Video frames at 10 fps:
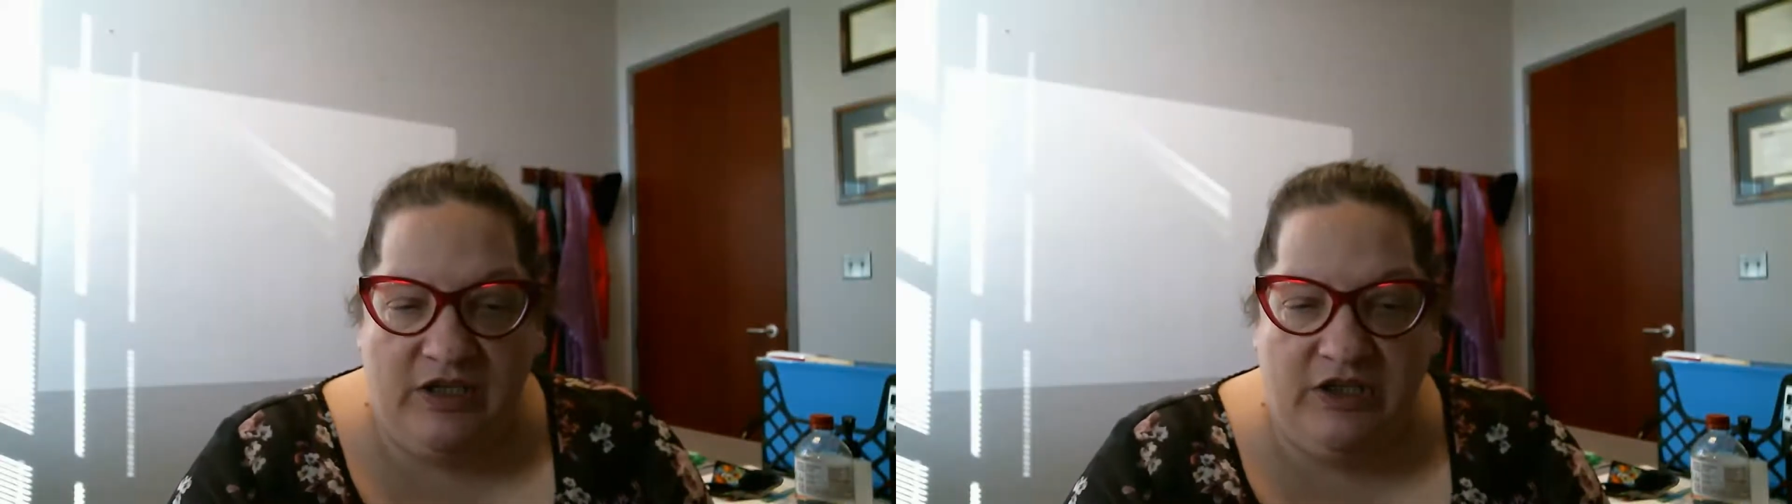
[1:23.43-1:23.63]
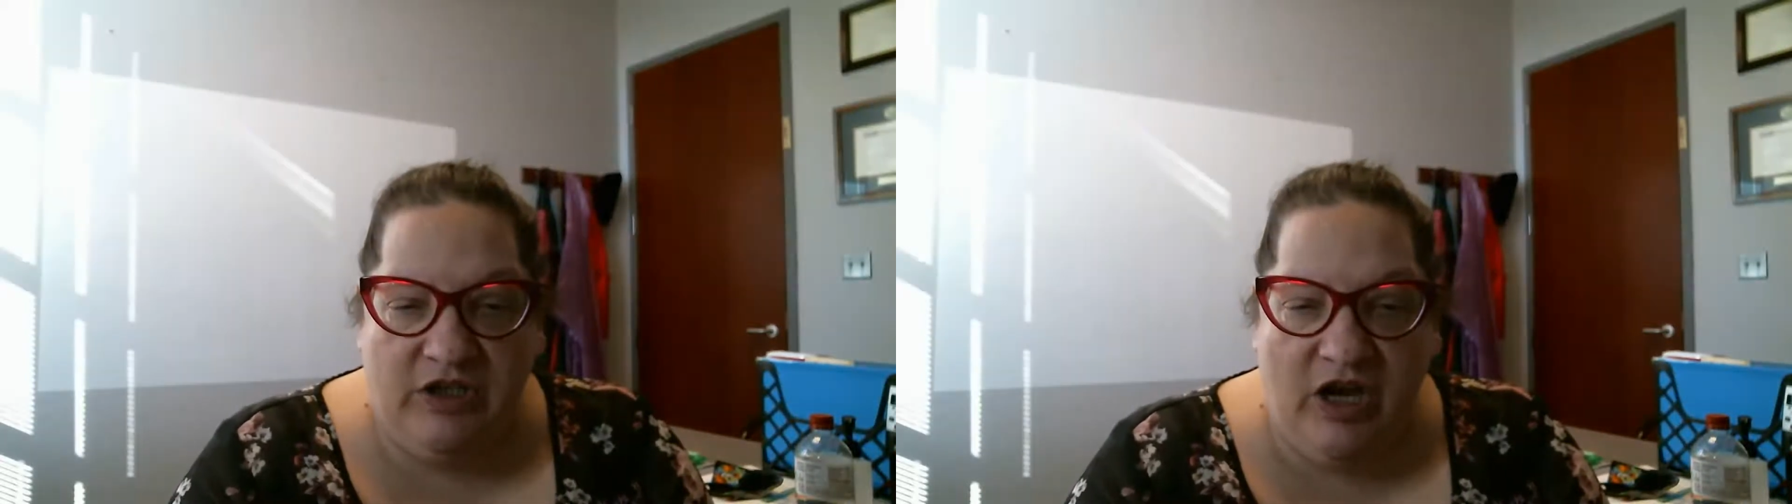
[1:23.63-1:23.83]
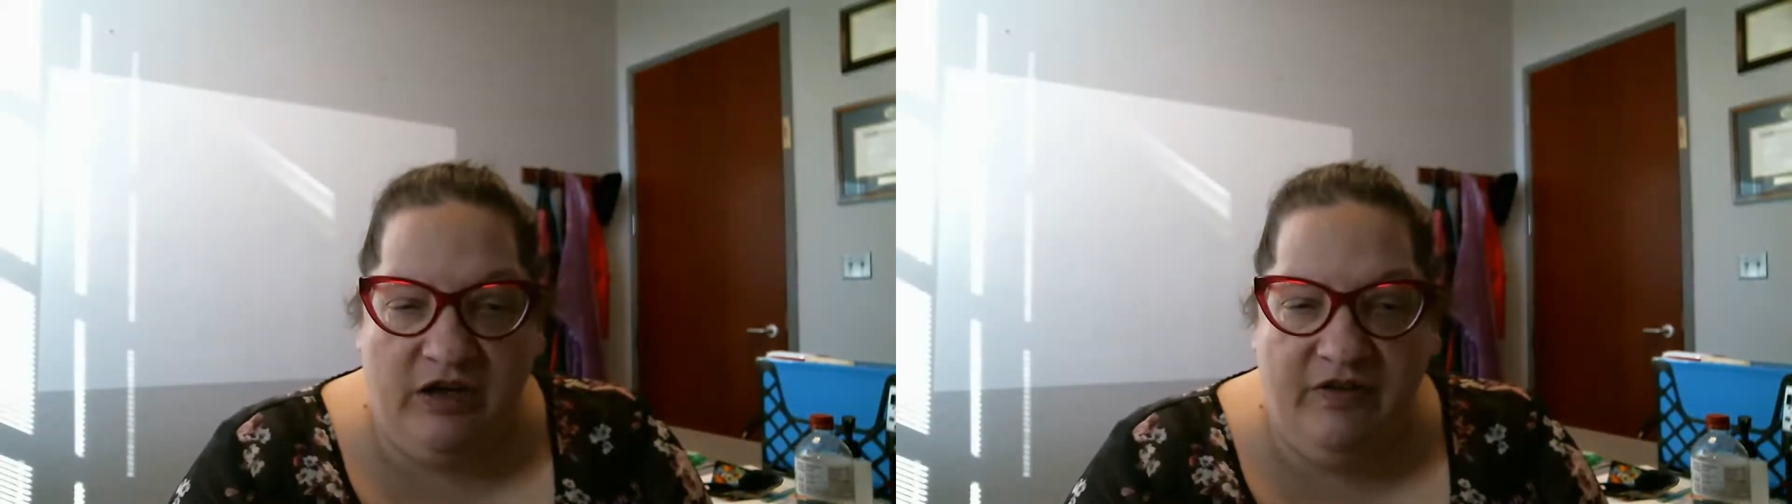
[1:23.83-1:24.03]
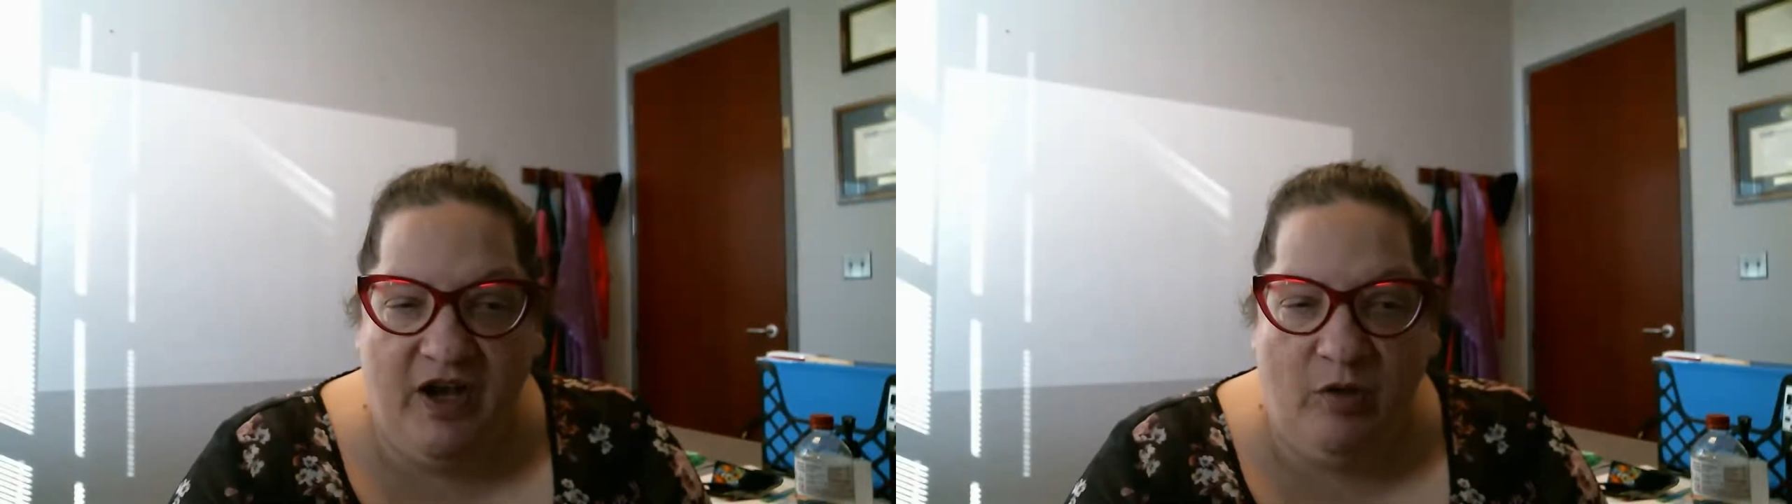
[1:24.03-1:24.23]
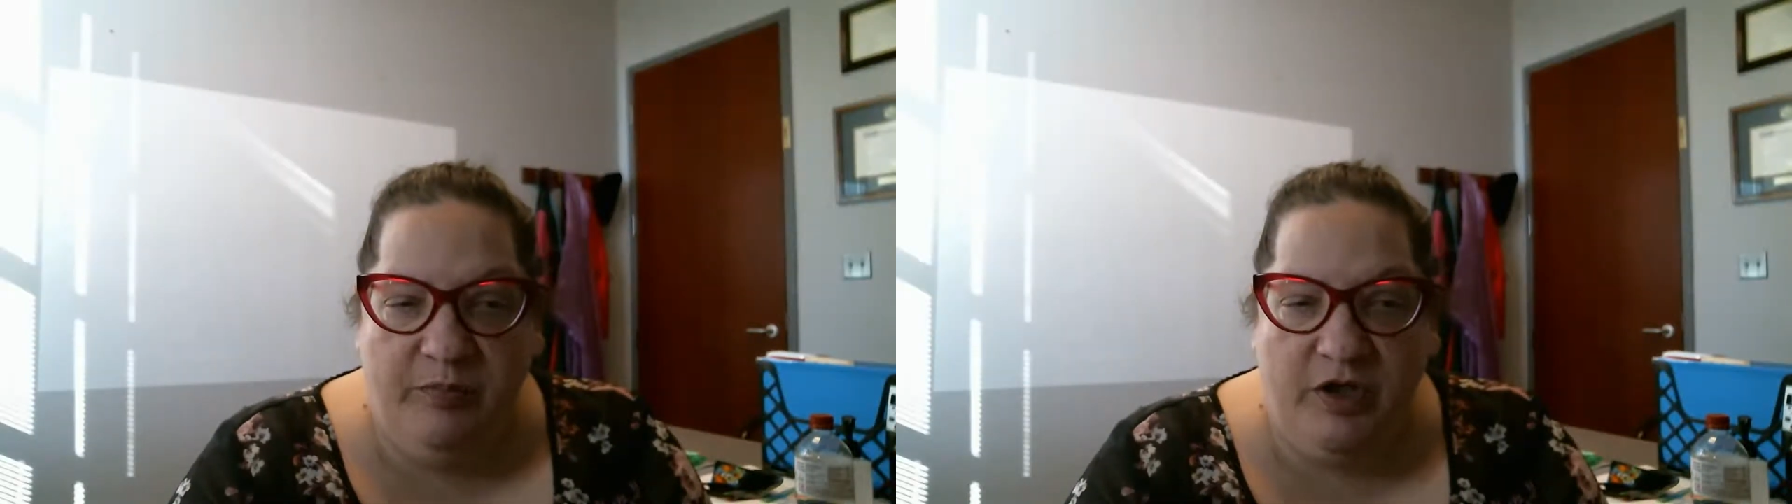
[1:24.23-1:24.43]
to kind of
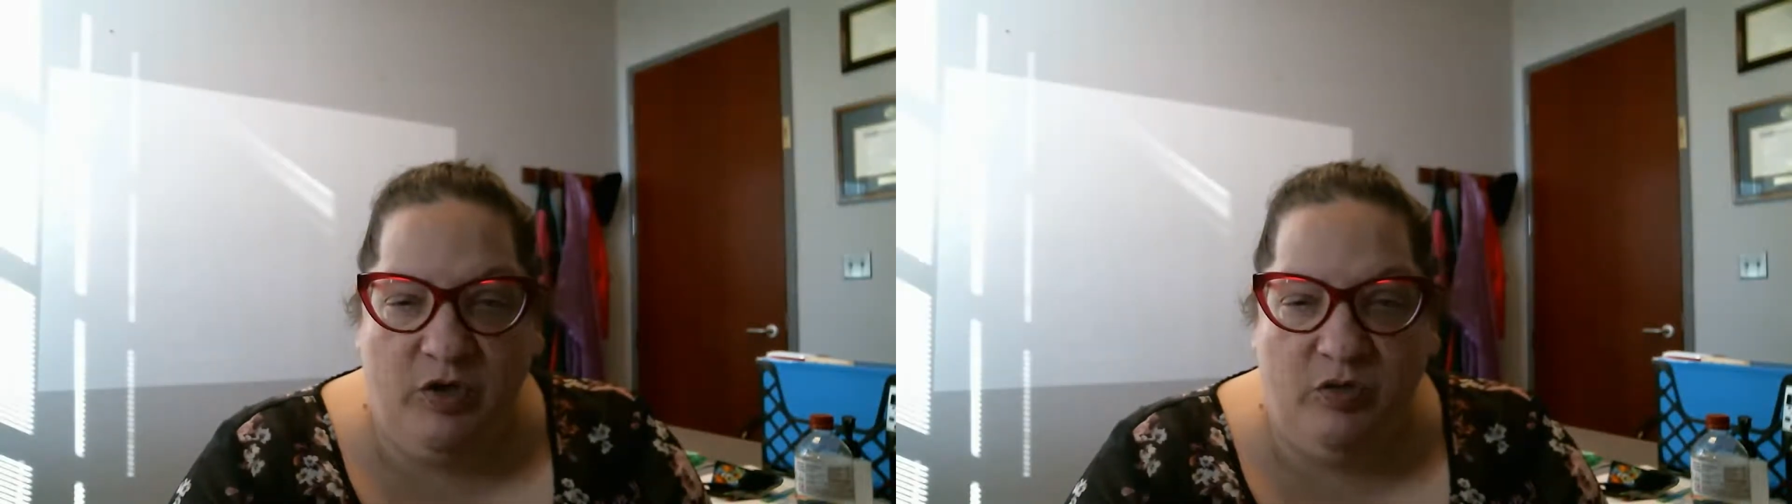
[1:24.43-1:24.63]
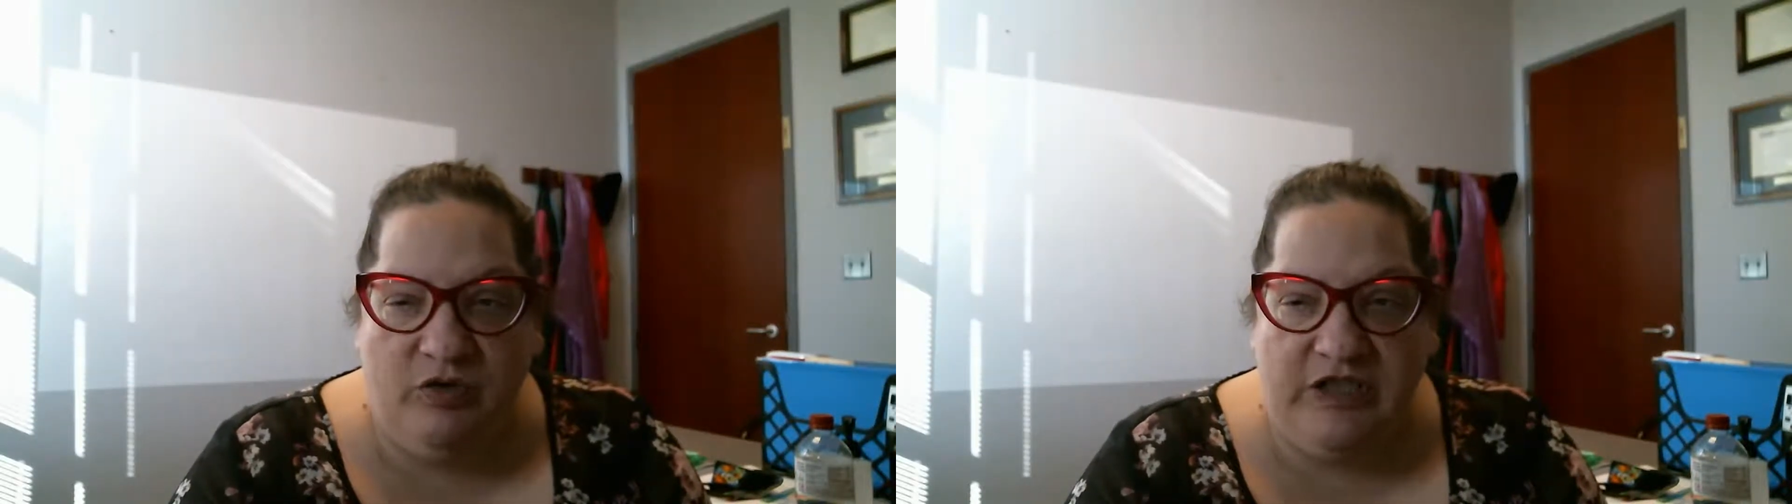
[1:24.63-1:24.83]
help you